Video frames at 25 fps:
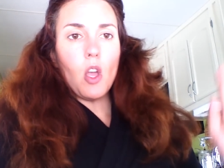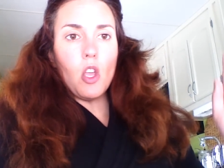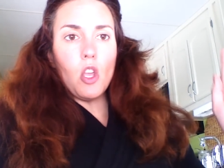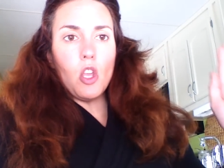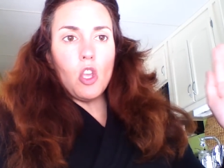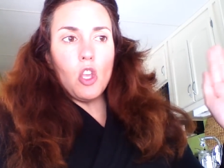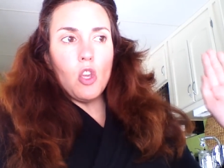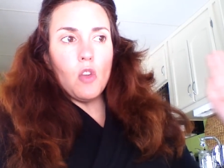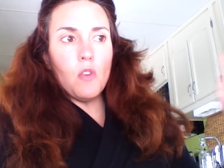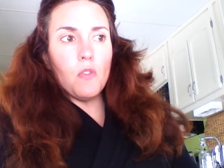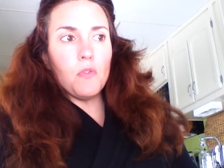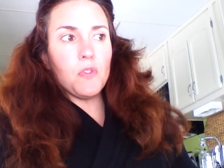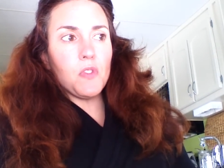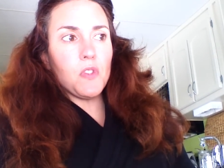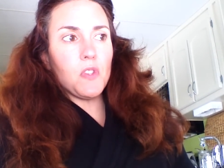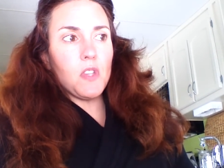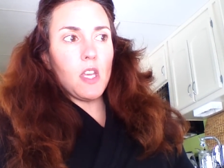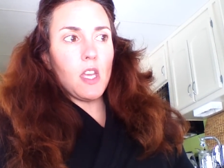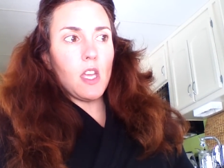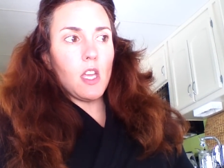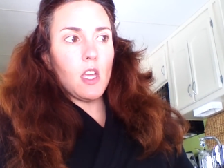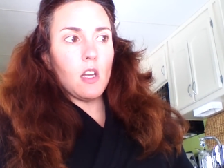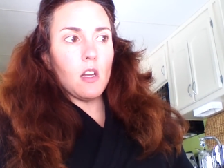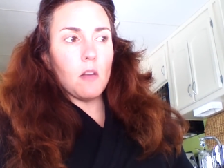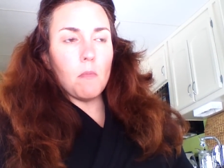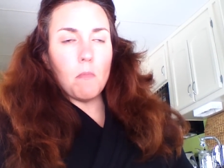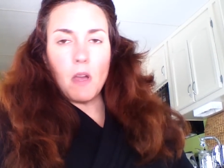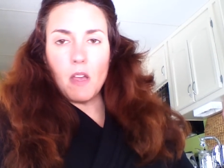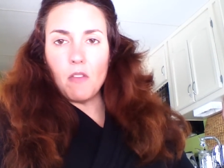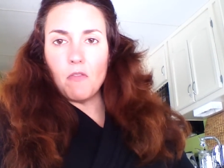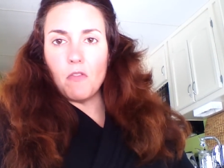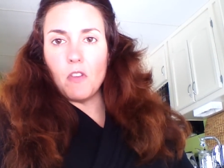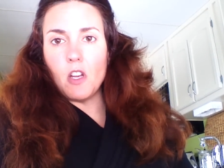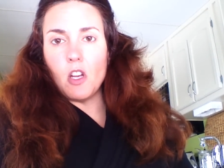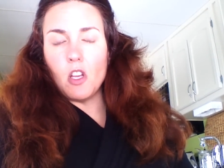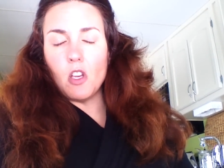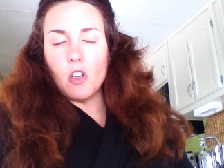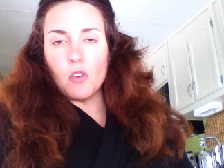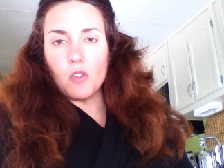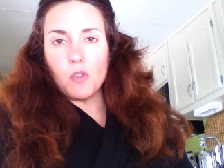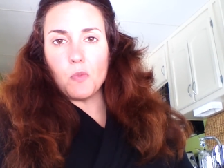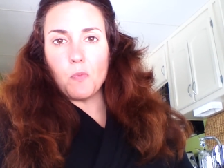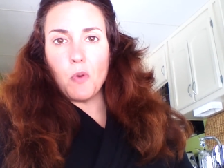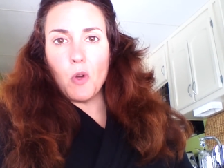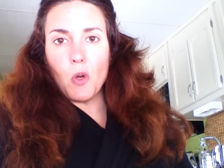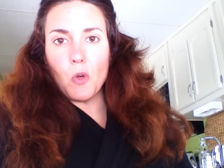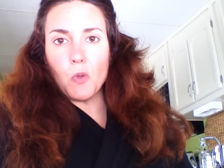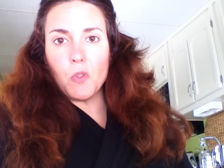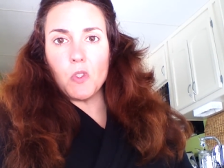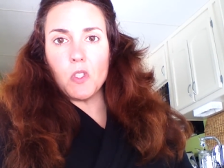You've seen my videos
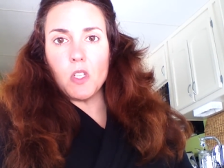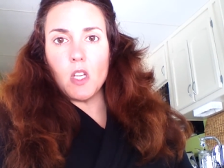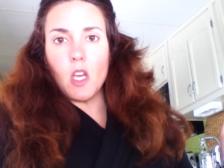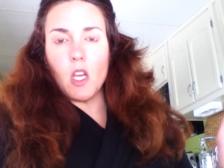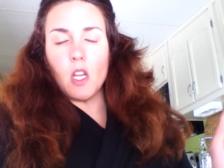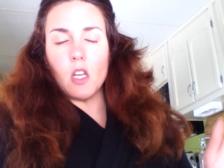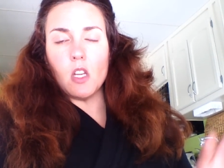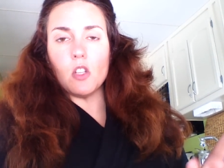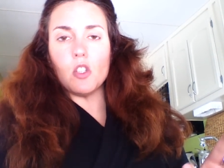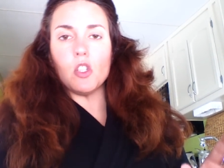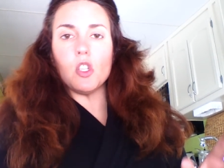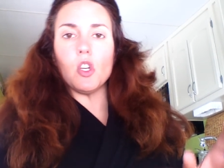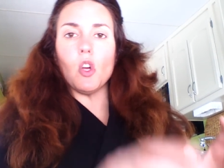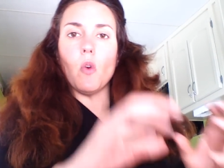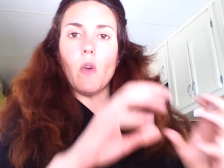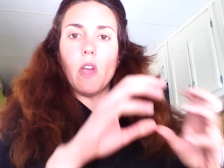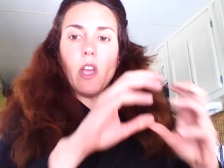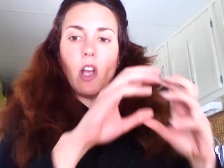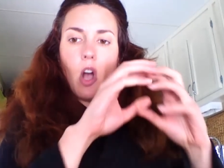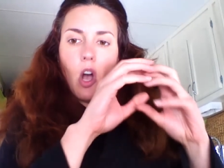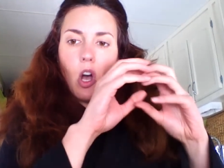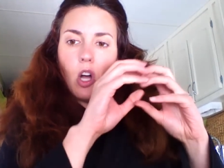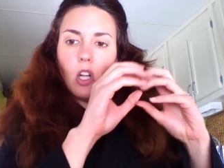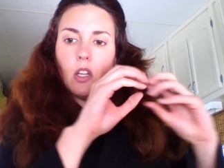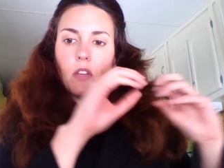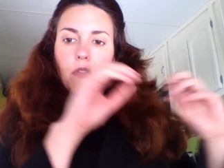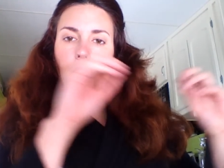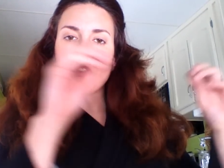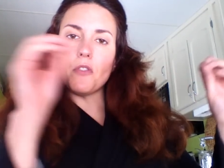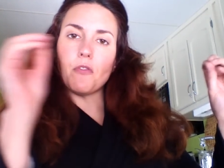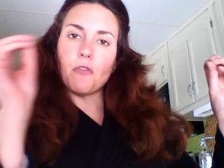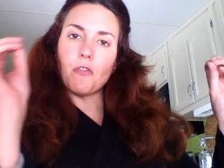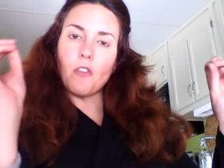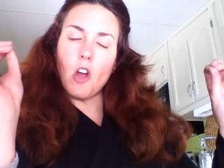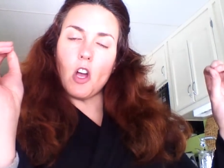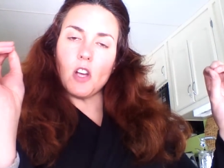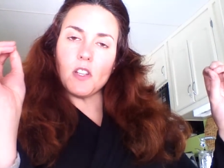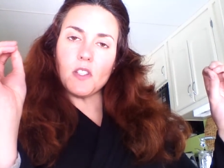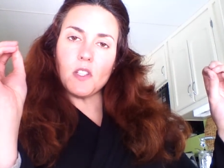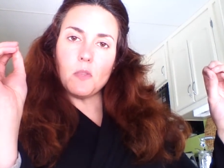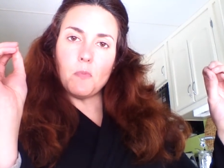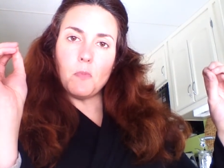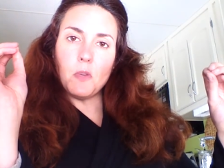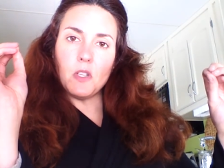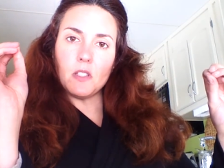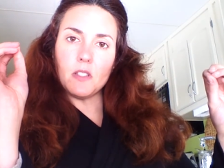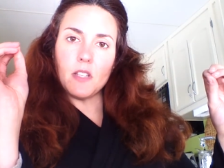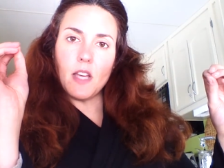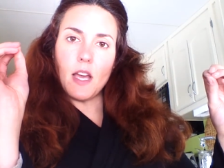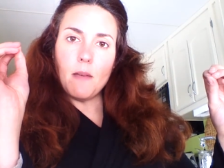posted showing all of the frost
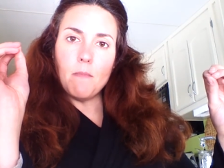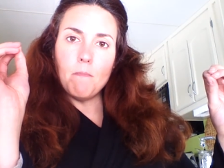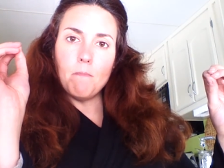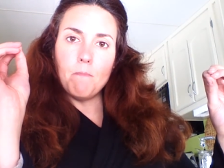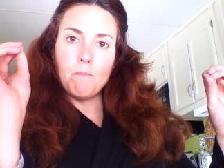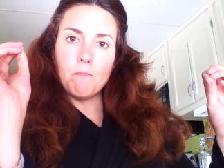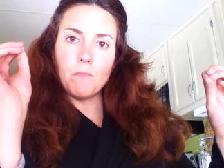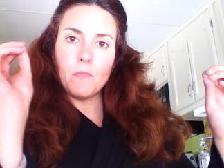buildup,